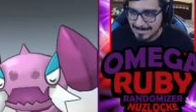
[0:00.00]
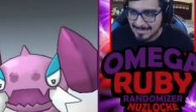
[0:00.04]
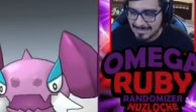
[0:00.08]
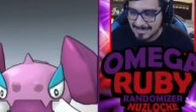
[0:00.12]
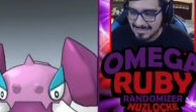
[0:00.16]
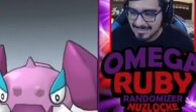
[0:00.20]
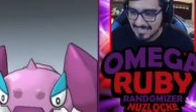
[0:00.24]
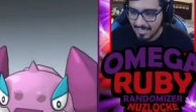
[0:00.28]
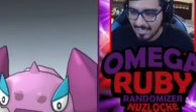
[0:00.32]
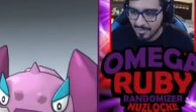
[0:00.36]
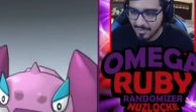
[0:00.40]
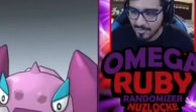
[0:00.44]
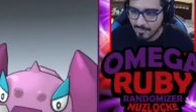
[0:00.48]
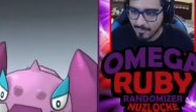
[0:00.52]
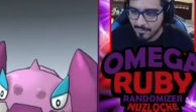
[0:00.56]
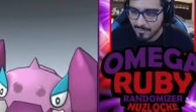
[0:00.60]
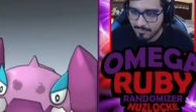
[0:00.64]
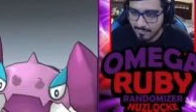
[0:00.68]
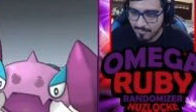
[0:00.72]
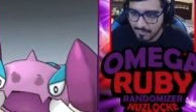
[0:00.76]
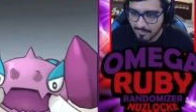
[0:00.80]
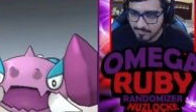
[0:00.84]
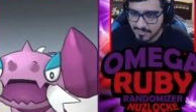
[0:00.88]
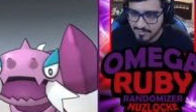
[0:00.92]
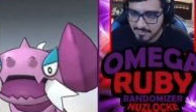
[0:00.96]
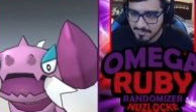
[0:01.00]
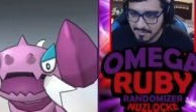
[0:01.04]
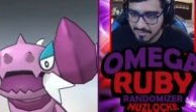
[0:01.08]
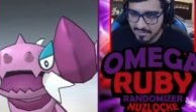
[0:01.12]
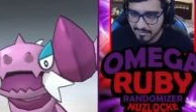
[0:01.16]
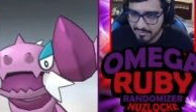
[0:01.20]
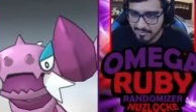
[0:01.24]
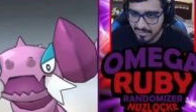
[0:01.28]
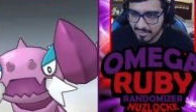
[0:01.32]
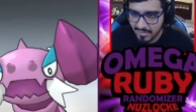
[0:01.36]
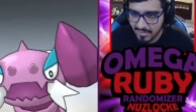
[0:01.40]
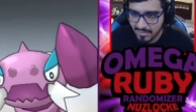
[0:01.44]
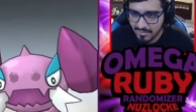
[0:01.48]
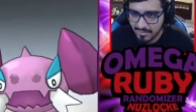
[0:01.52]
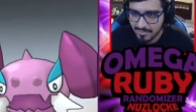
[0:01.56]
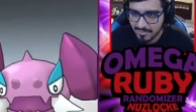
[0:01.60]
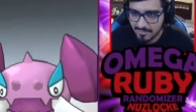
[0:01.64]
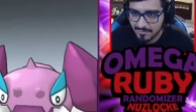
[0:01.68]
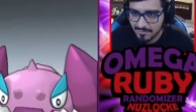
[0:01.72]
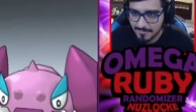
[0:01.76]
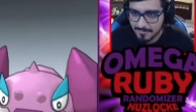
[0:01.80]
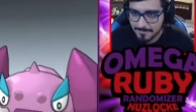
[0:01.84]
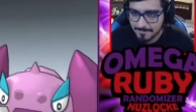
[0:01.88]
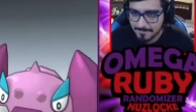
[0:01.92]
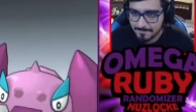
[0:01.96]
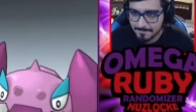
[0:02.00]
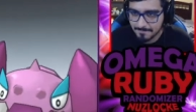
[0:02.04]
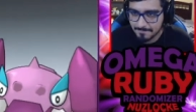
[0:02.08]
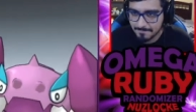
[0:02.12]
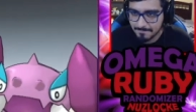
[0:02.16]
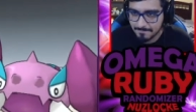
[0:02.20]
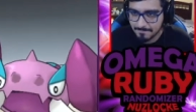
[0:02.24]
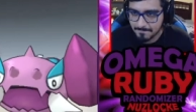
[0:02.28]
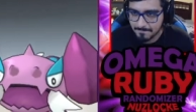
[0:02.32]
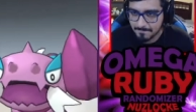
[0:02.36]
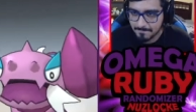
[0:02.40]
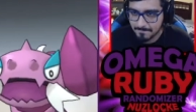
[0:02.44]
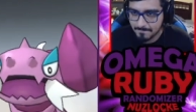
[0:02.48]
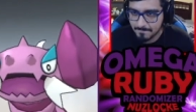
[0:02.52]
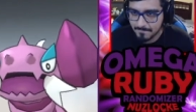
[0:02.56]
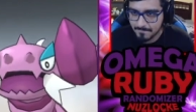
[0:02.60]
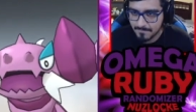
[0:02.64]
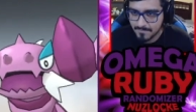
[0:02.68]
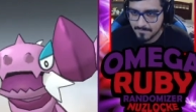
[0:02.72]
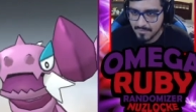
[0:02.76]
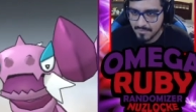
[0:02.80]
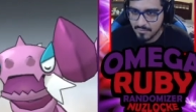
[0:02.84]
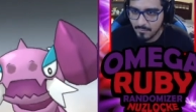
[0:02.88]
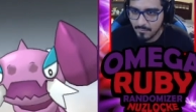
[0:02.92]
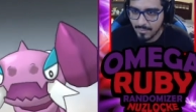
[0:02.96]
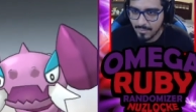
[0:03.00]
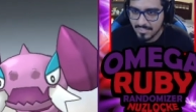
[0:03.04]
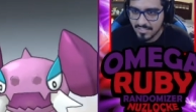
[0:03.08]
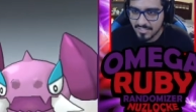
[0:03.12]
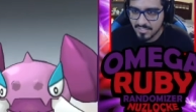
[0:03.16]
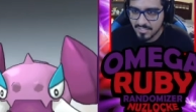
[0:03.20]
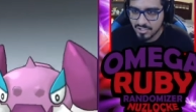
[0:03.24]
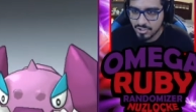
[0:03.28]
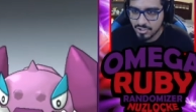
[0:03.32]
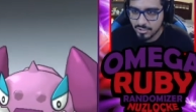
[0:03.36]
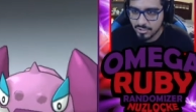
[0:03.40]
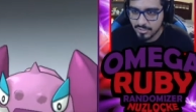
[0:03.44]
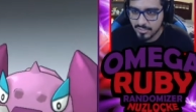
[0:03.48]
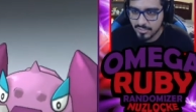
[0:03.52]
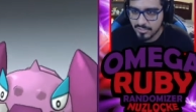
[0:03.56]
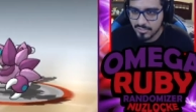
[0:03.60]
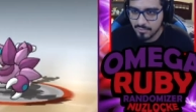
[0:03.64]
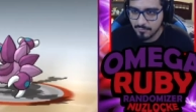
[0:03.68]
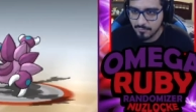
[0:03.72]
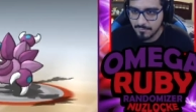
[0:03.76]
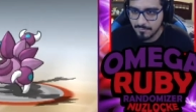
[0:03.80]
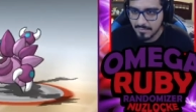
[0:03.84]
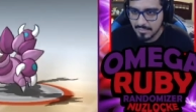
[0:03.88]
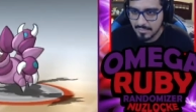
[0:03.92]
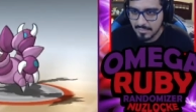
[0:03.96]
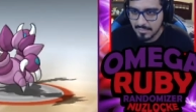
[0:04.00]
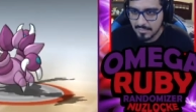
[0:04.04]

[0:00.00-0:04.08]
I don't remember if I outspeed or not. Either way, he shouldn't kill me.